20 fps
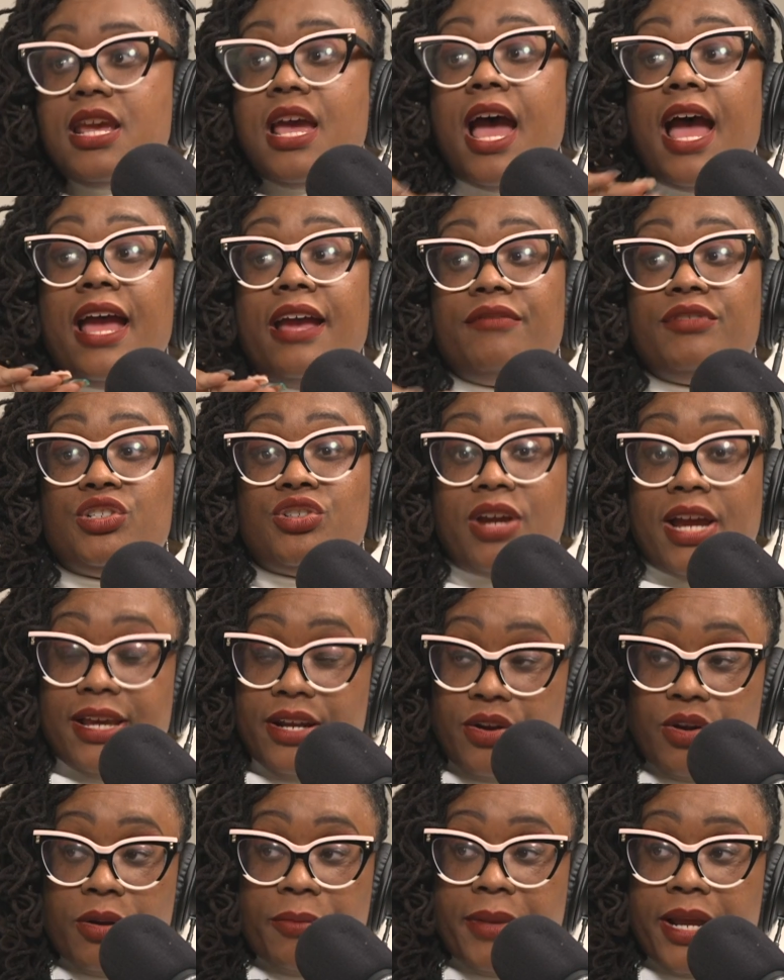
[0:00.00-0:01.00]
I have tried
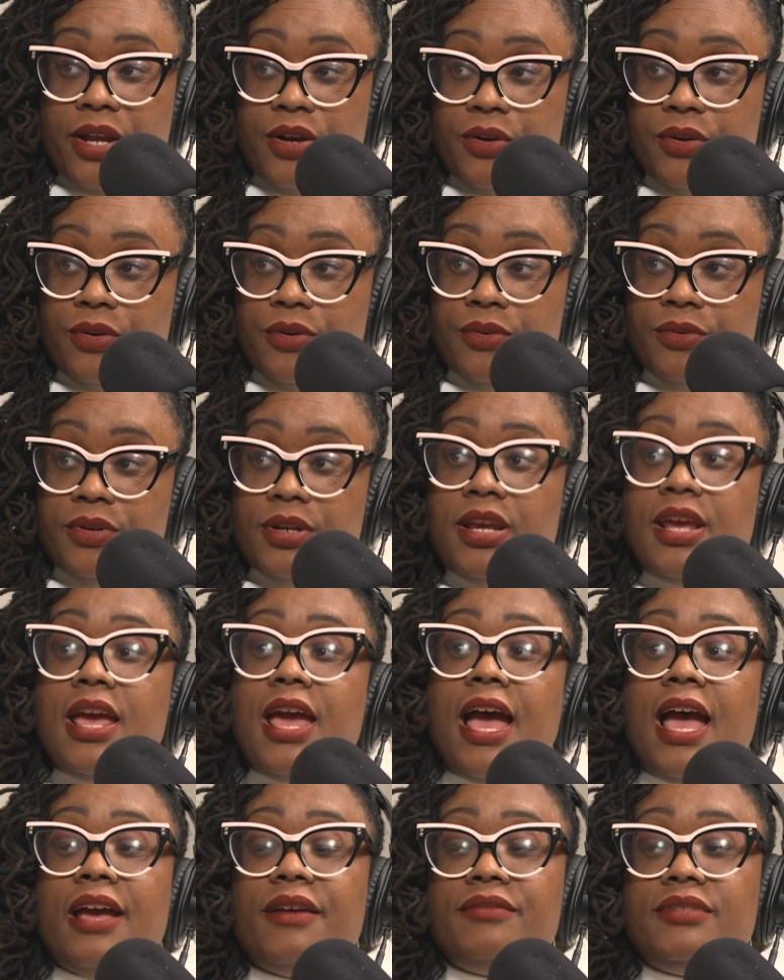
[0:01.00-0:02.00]
it on my
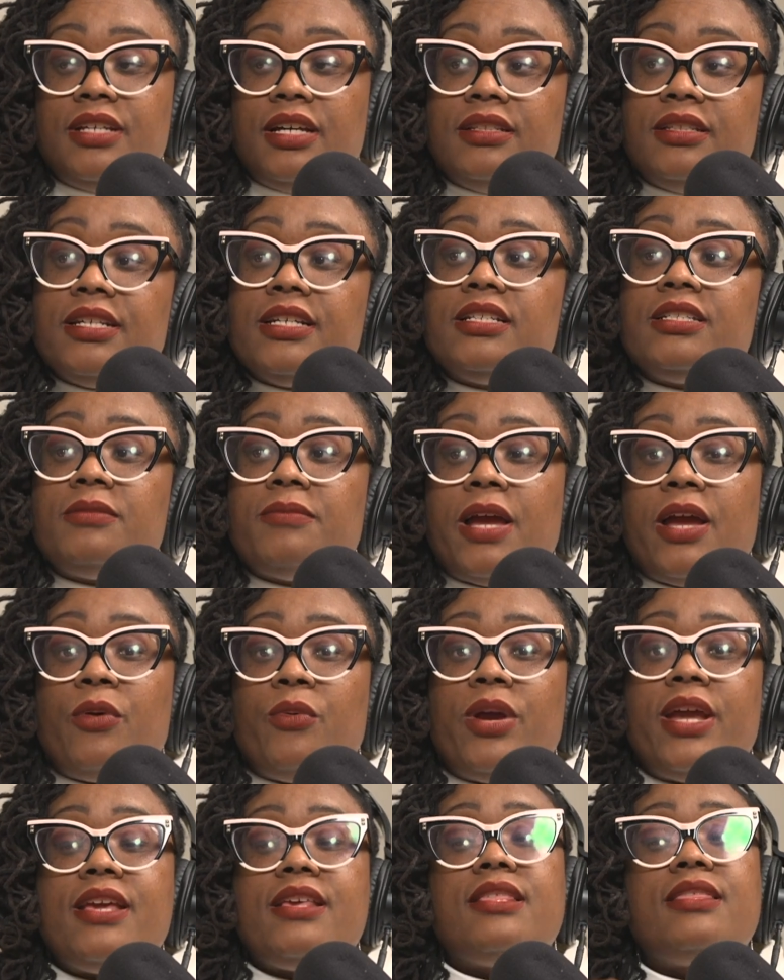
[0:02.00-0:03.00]
own. I have done things my
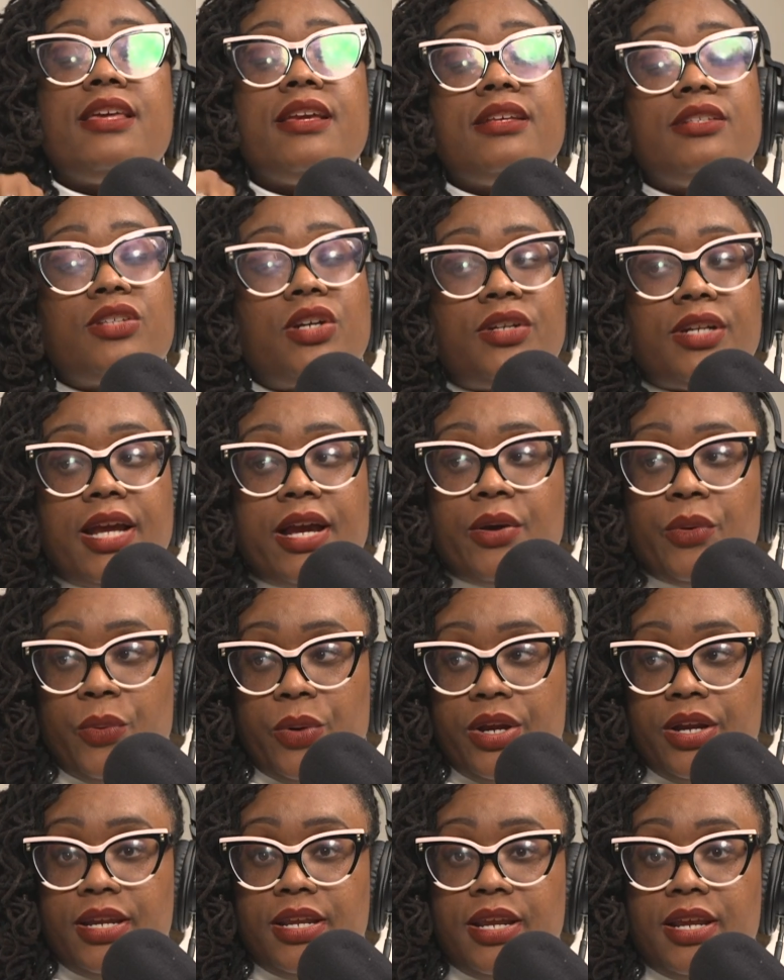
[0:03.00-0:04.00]
way. Things are not
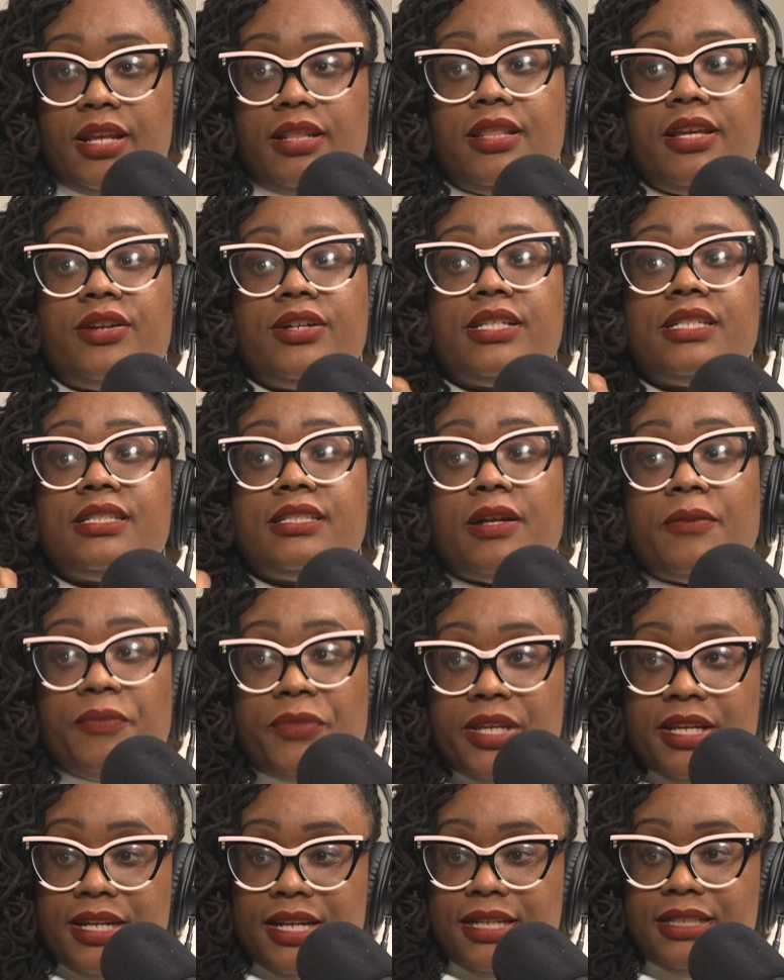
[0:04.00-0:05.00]
working. There's
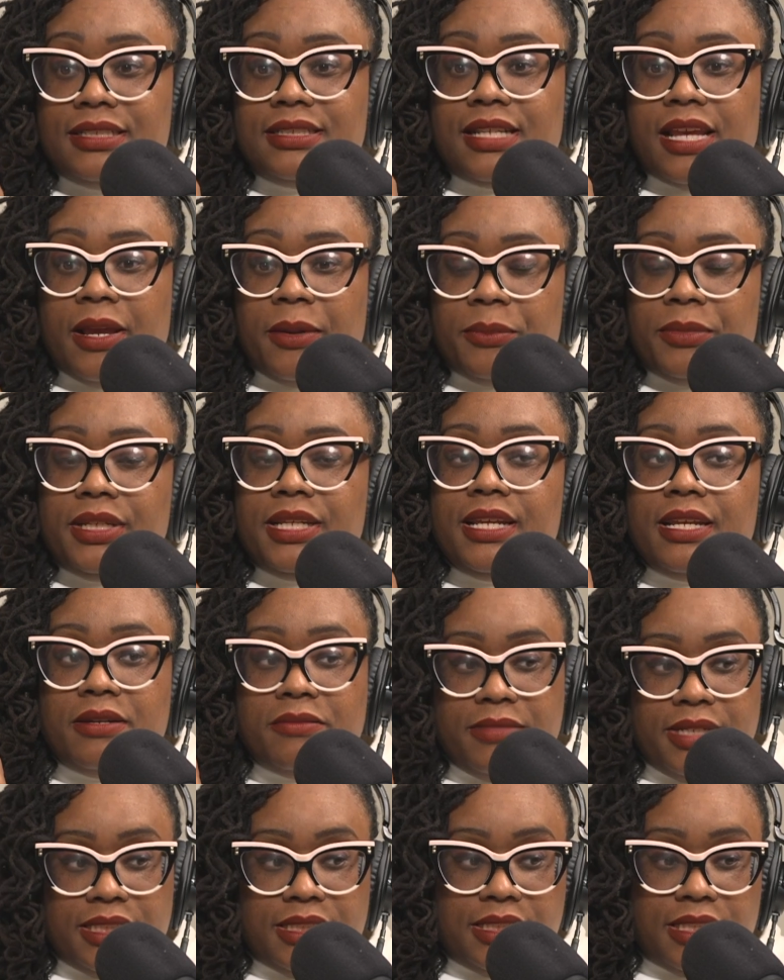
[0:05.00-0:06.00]
something that is empty and
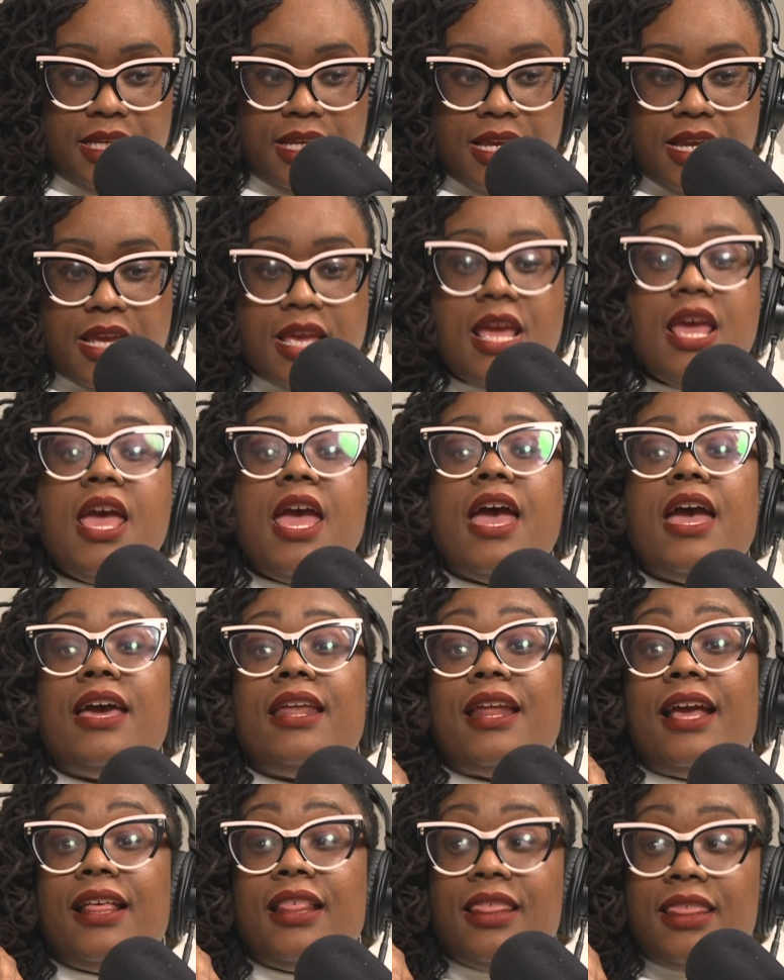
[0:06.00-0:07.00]
missing,
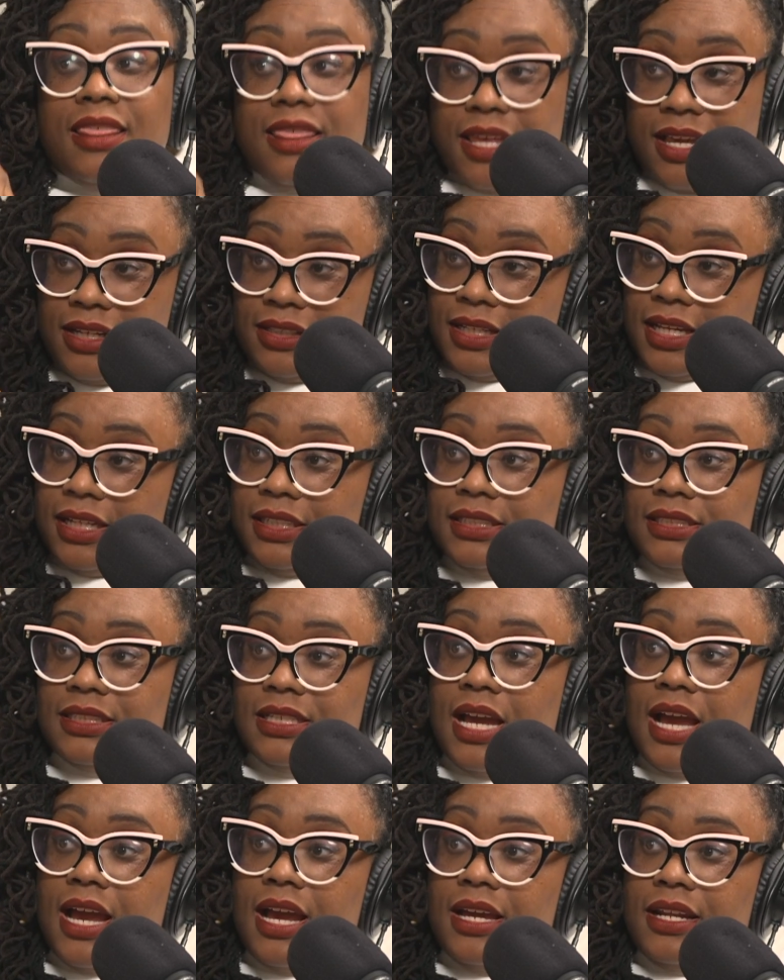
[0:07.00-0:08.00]
and I think that is
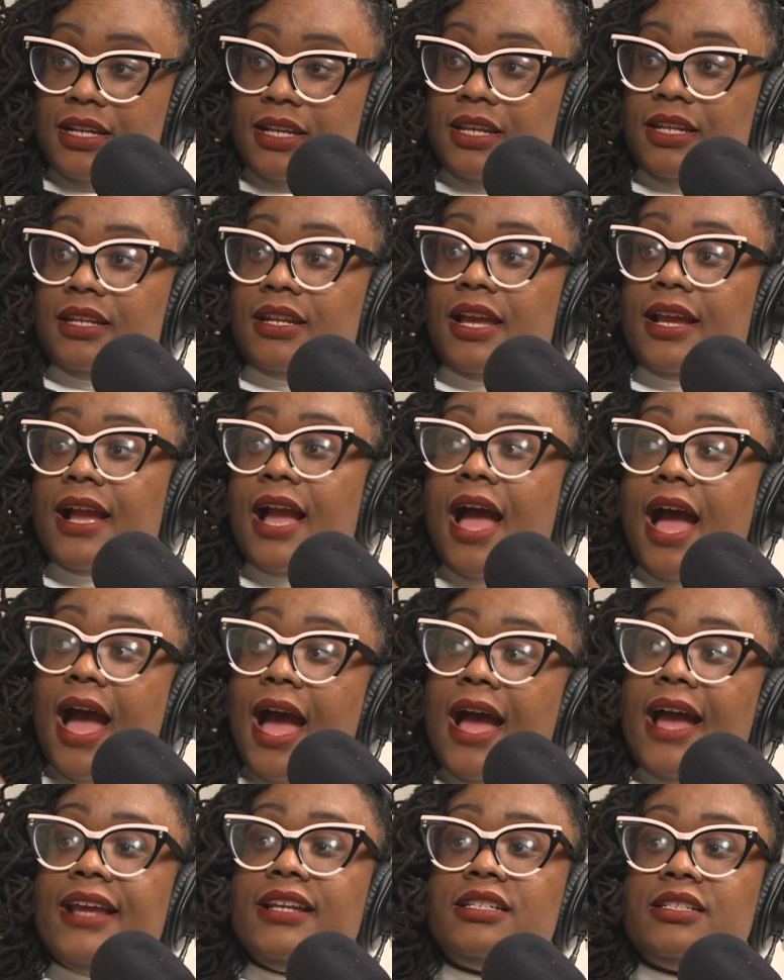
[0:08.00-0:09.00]
God. And like
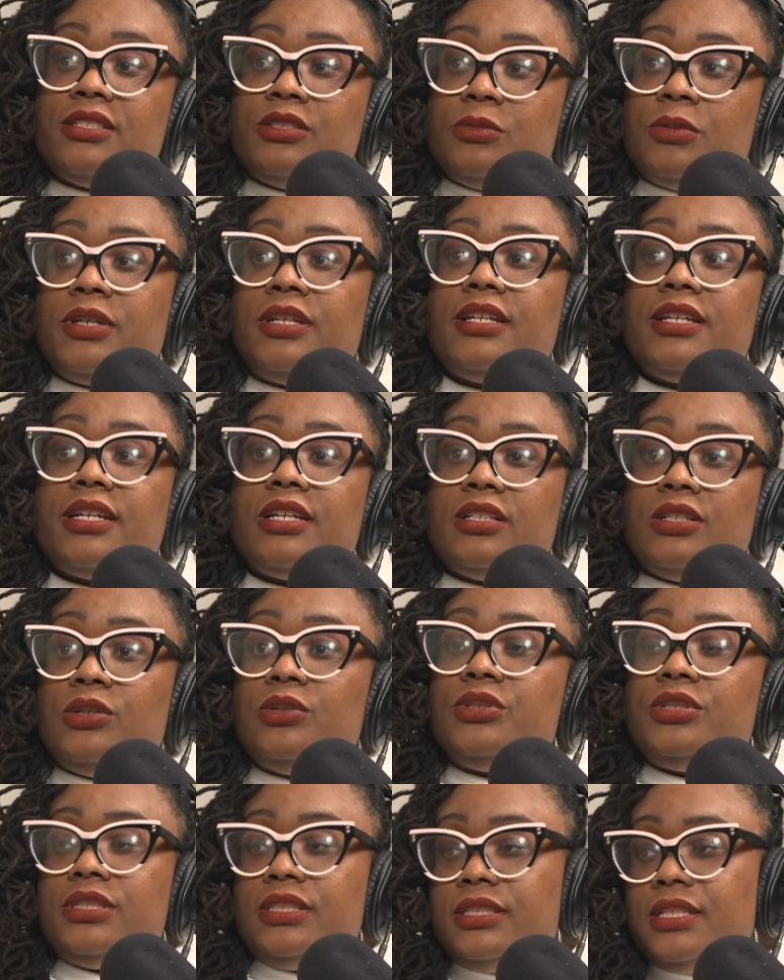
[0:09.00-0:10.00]
I just want to get
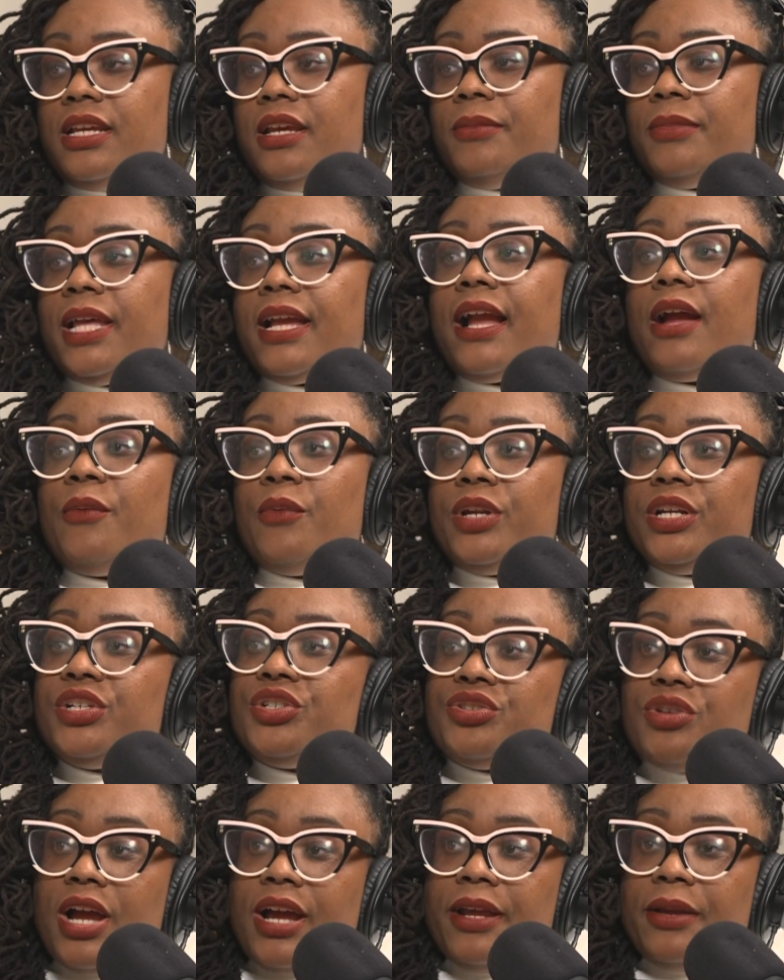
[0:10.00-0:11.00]
closer to him. Like I want to
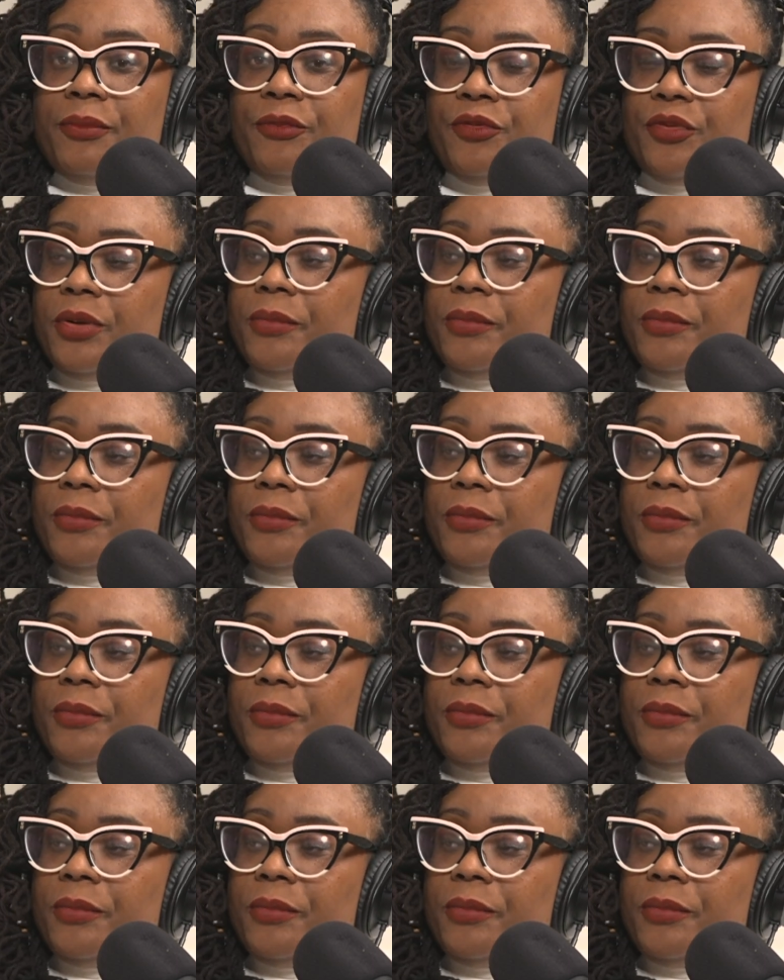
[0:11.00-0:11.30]
try him for